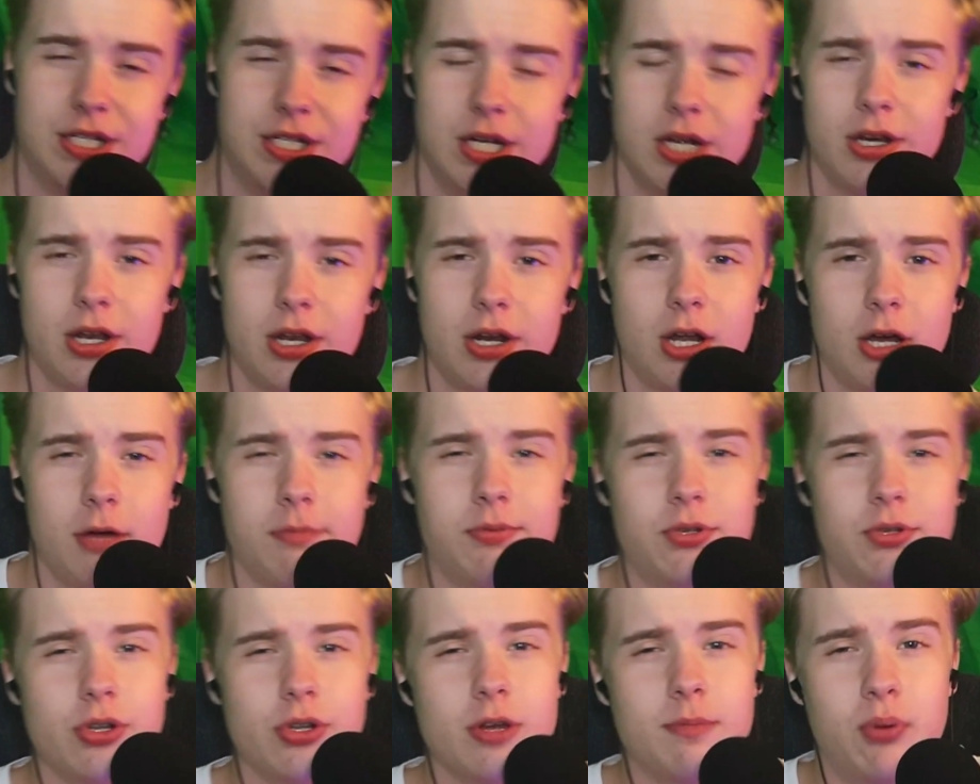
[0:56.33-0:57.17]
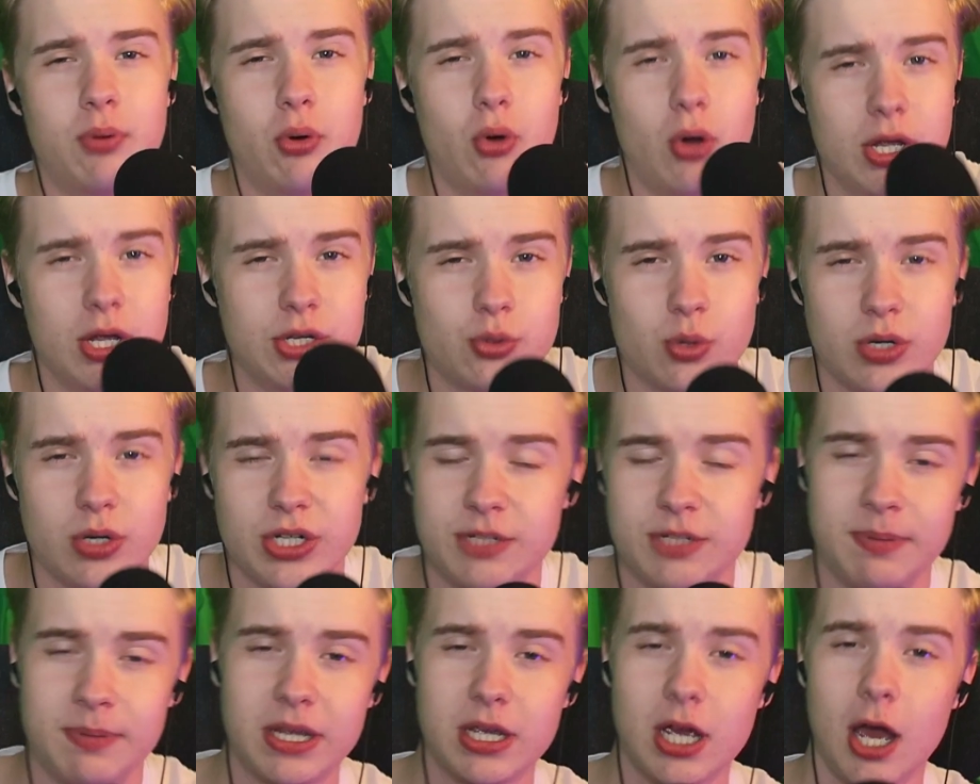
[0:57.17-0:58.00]
done it up to the point where it's
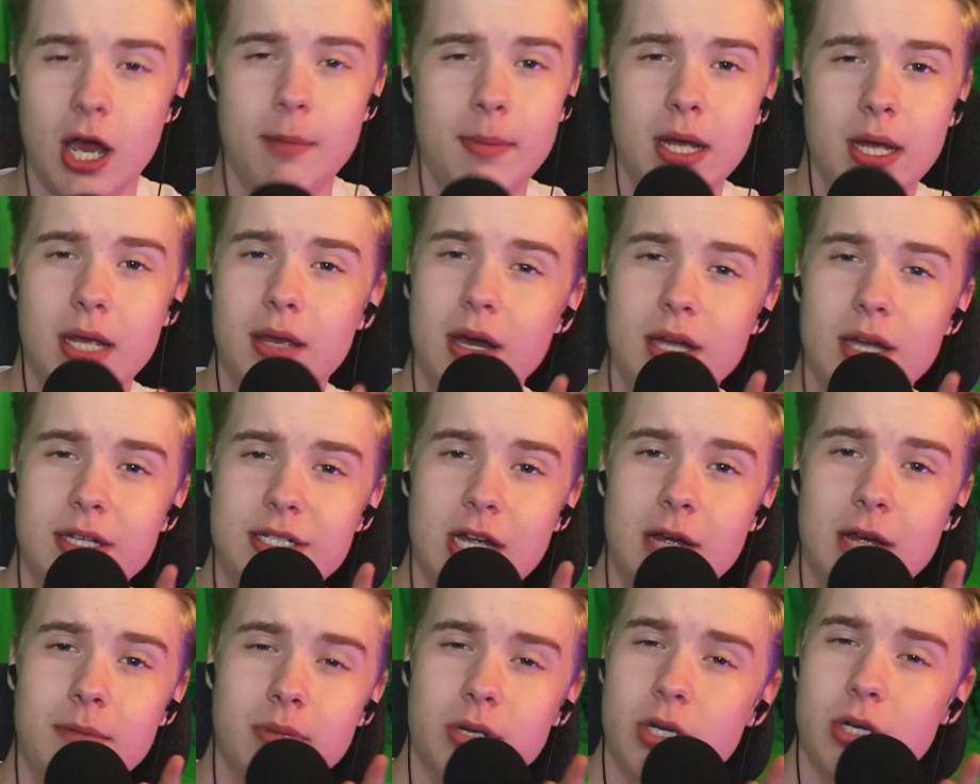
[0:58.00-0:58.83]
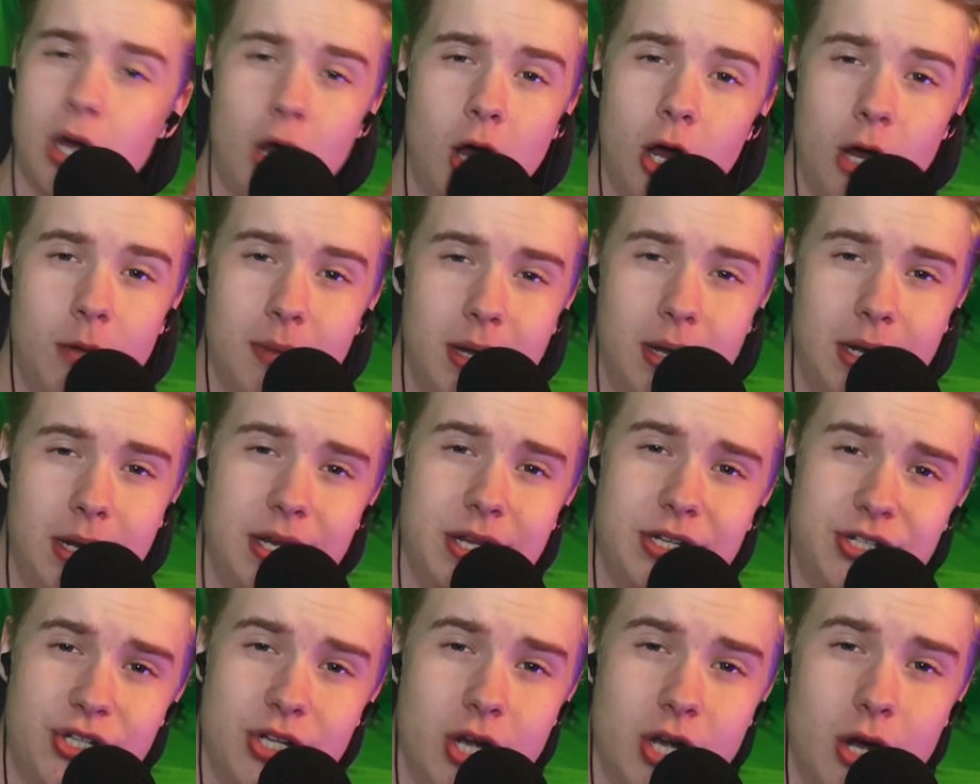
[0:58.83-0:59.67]
become a goddamn comedy
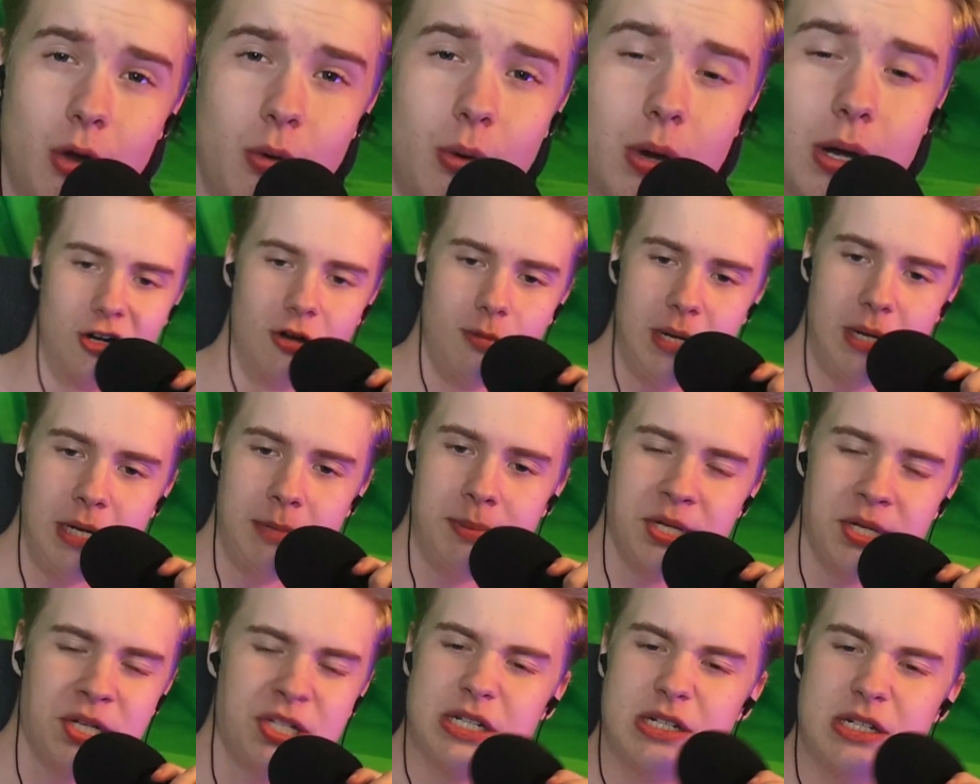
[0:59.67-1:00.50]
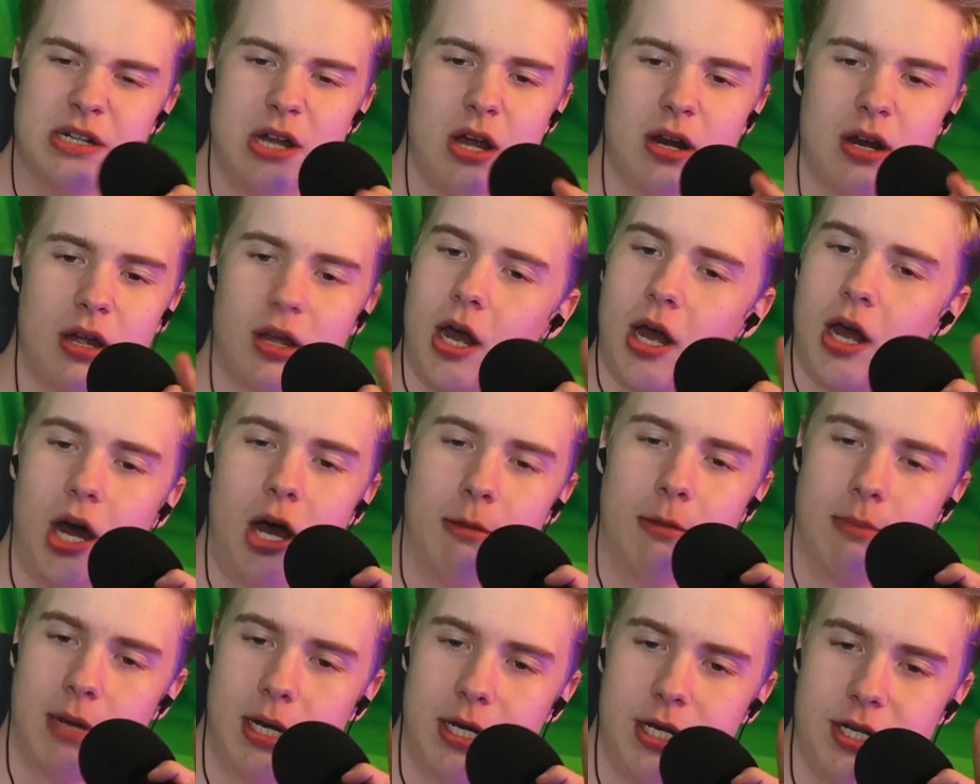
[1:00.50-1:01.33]
show. Or maybe it's not a
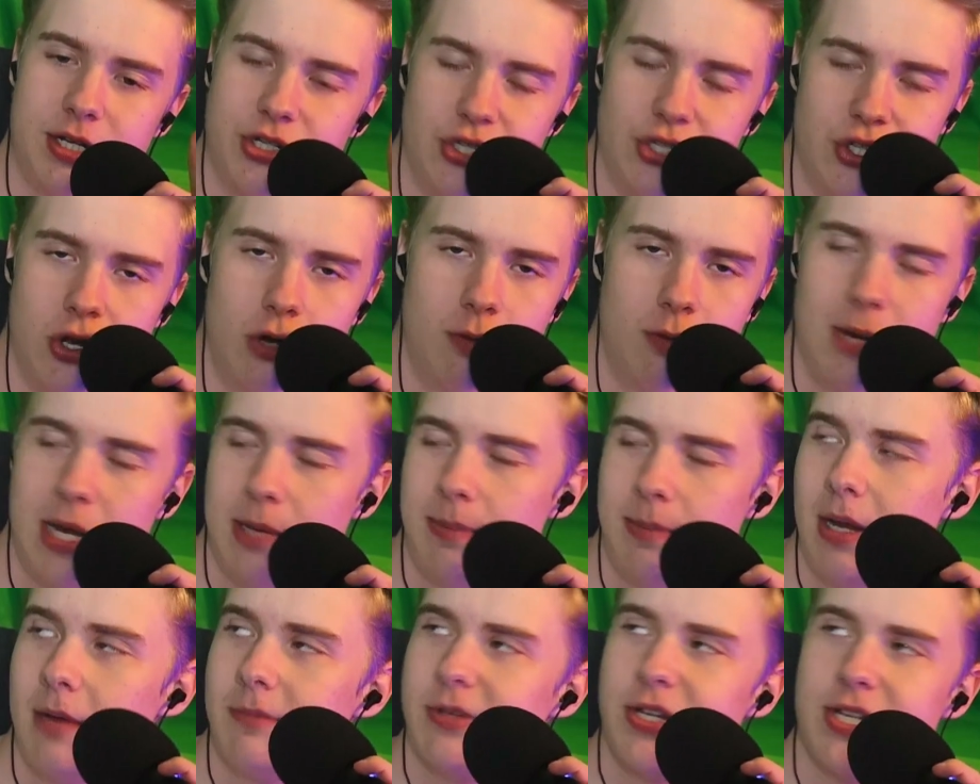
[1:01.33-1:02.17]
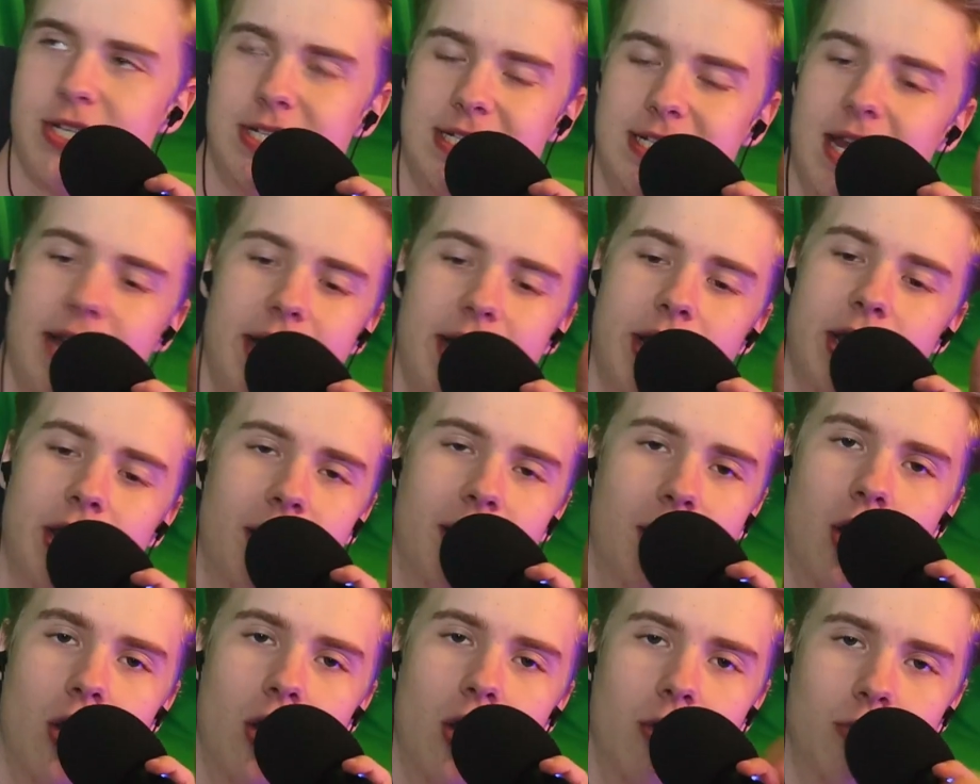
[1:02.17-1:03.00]
comedy show. Maybe I'm just getting
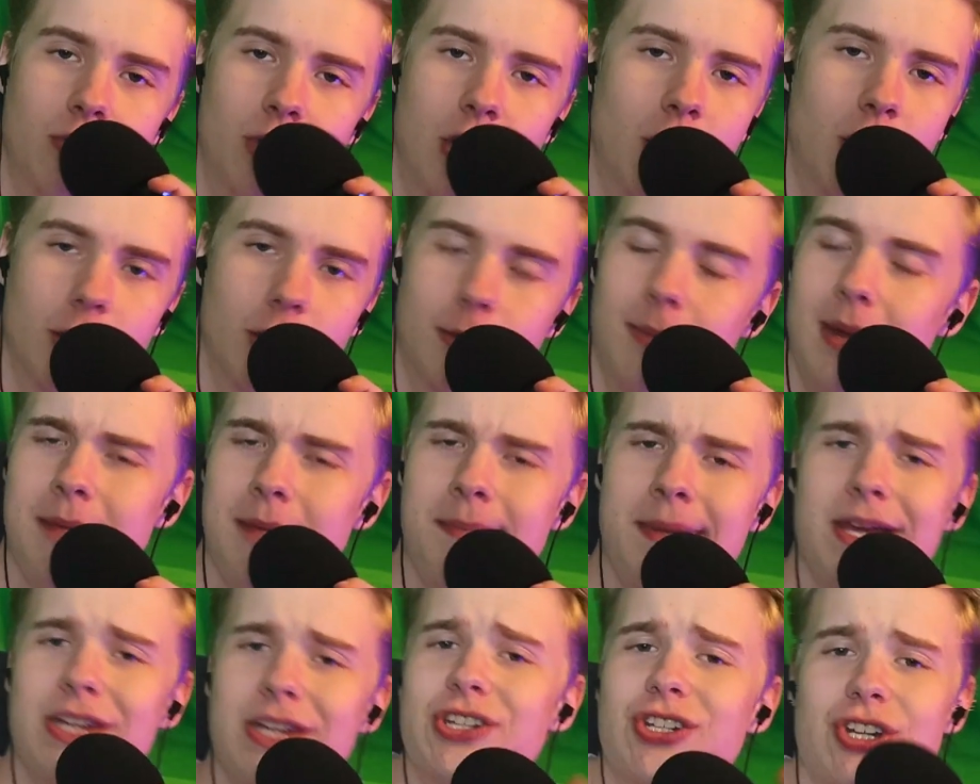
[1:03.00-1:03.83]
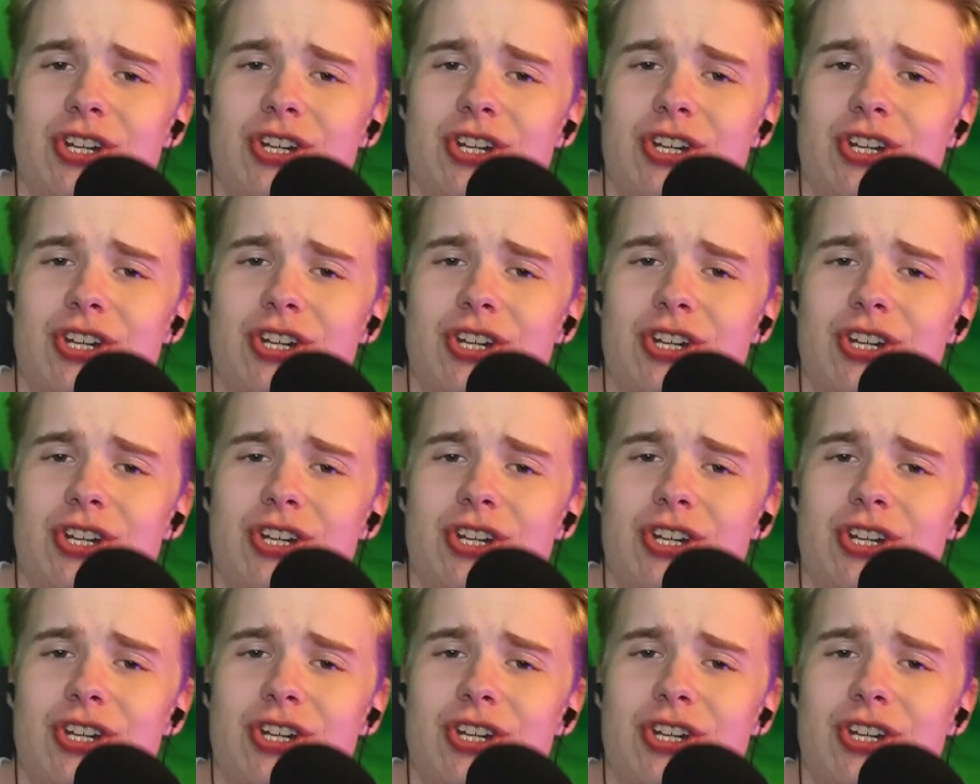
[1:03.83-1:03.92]
it all wrong. Maybe it's